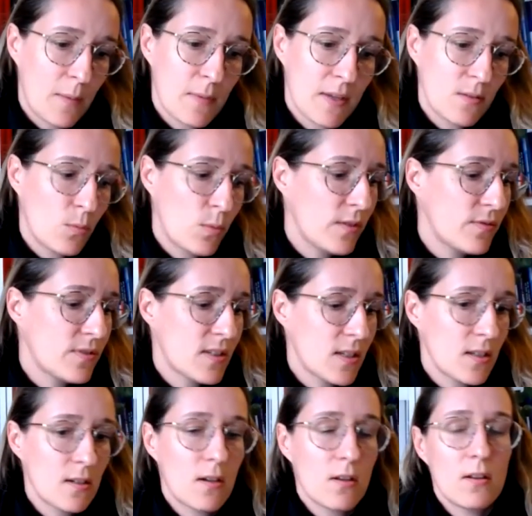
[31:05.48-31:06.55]
mean, we've
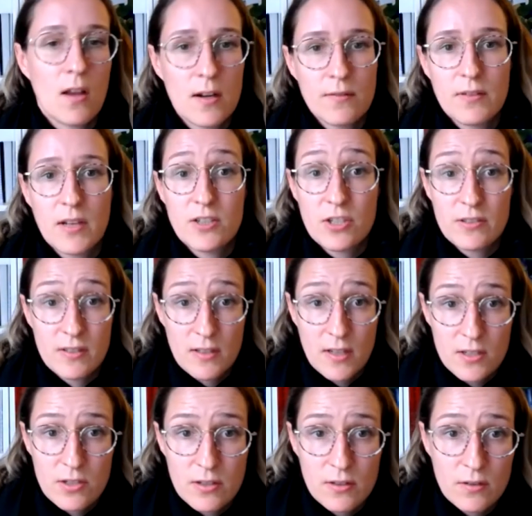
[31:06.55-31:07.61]
seen a lot of
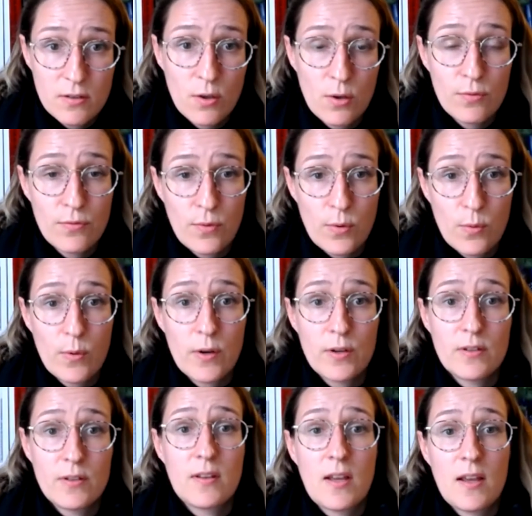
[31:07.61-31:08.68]
legislation go forward
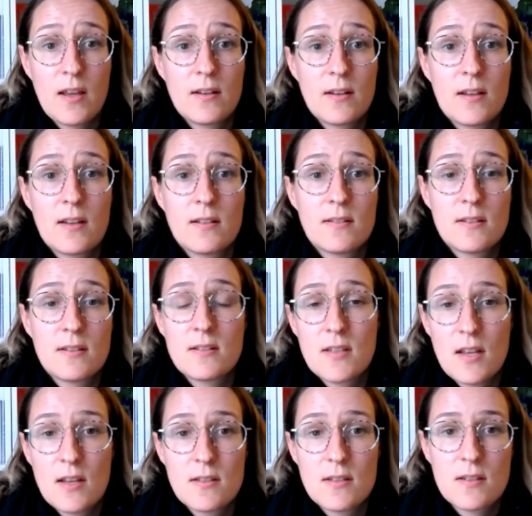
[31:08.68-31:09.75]
that is
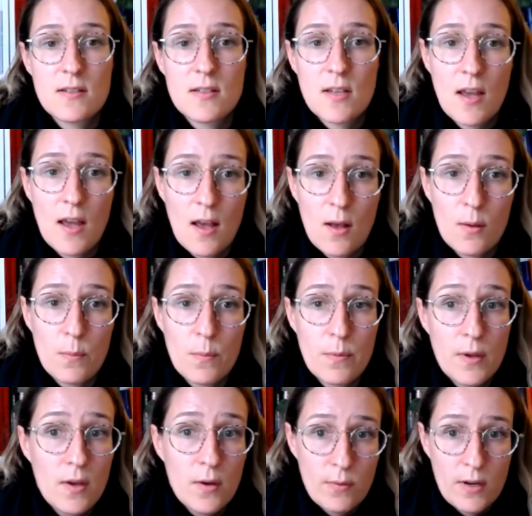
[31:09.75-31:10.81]
intended to help
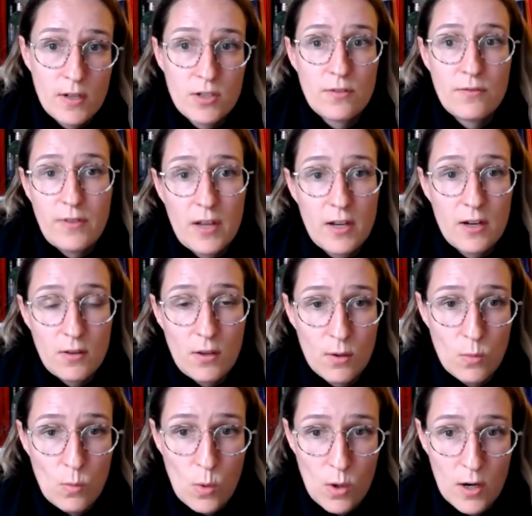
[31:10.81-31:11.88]
Russia fight a
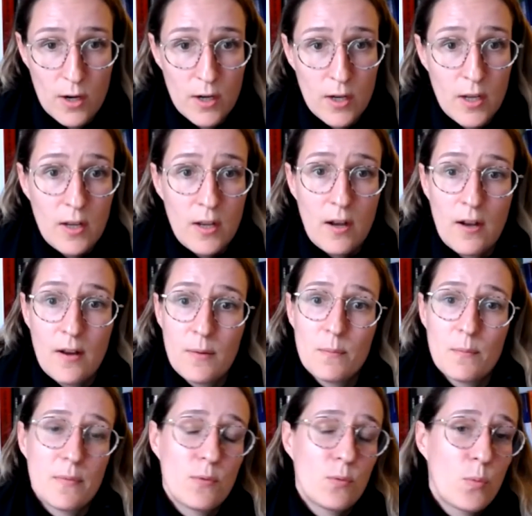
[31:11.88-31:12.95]
long war.
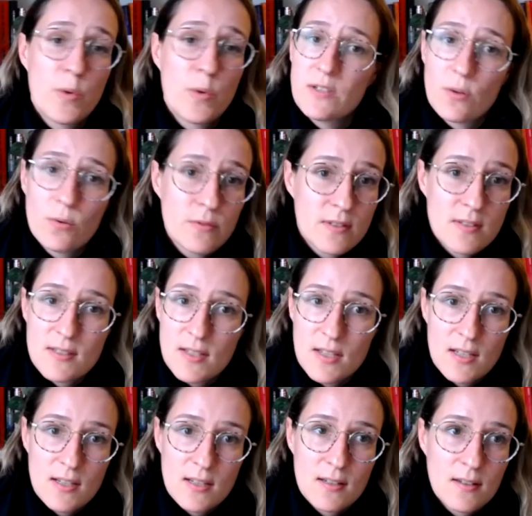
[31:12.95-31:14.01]
We don't
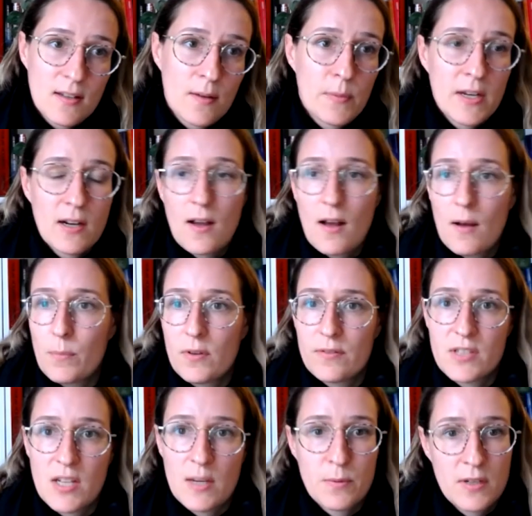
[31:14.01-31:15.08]
see, I mean, a couple of
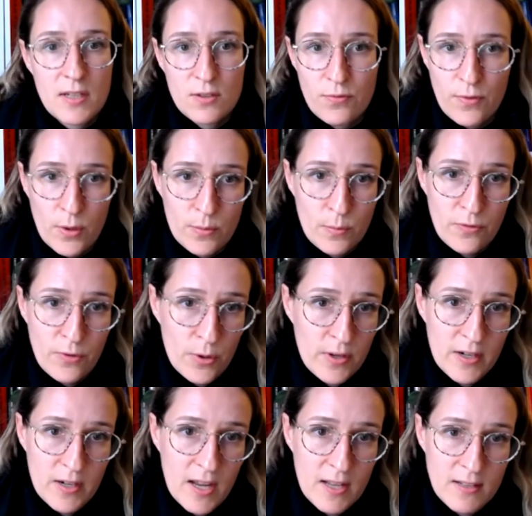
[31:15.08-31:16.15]
deputies
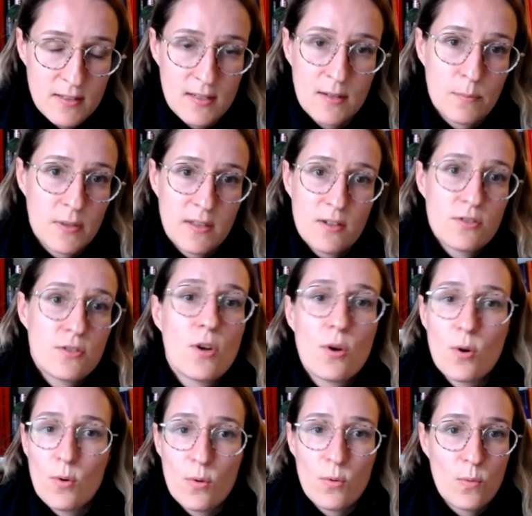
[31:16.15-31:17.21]
voted against it, but there's
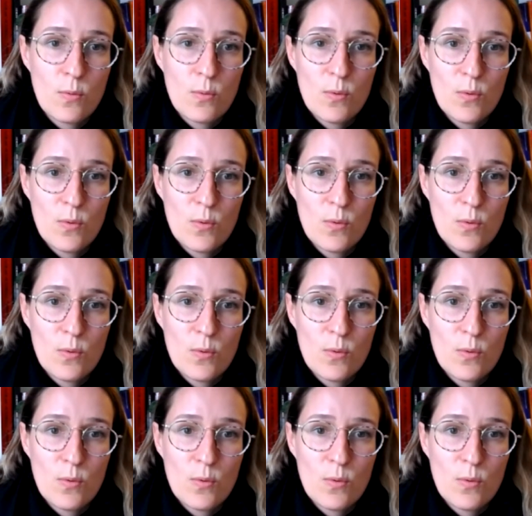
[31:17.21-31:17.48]
no